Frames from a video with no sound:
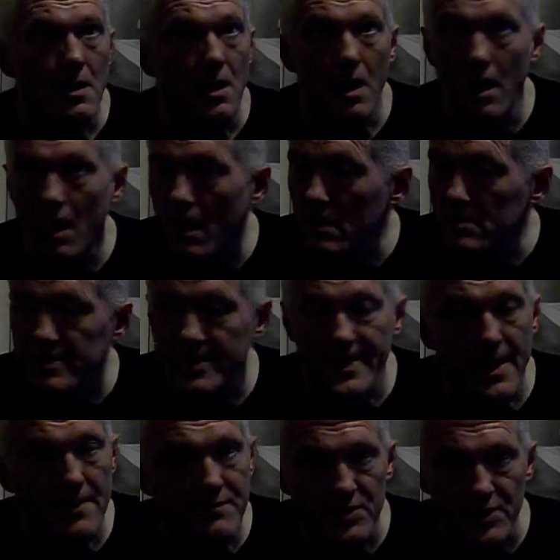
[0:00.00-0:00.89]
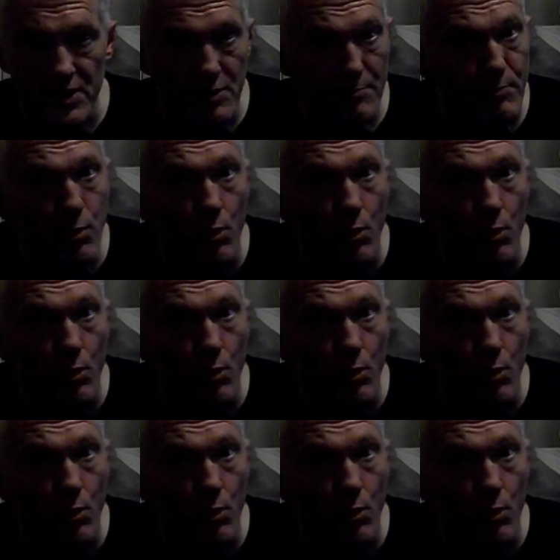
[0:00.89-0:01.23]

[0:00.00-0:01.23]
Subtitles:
Hardly ever did a